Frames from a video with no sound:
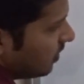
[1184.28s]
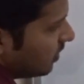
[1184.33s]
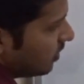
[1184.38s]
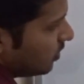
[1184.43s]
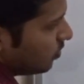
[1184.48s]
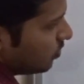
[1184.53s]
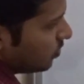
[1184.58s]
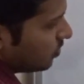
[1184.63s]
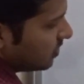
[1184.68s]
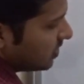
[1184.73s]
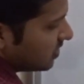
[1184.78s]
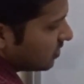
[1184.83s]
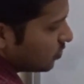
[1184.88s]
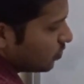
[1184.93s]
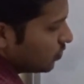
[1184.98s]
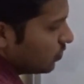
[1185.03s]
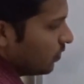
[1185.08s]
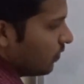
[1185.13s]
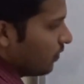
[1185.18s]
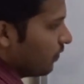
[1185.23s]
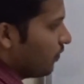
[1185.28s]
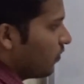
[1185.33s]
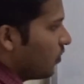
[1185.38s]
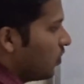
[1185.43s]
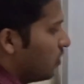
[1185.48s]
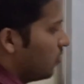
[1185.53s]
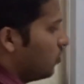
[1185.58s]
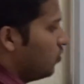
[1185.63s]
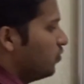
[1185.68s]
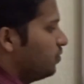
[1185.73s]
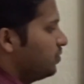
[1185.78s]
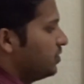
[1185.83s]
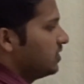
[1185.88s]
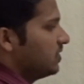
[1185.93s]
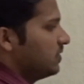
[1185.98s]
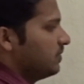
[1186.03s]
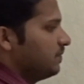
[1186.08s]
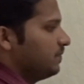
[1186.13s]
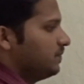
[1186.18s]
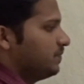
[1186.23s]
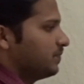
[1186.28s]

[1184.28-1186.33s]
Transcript: due to these two for loops.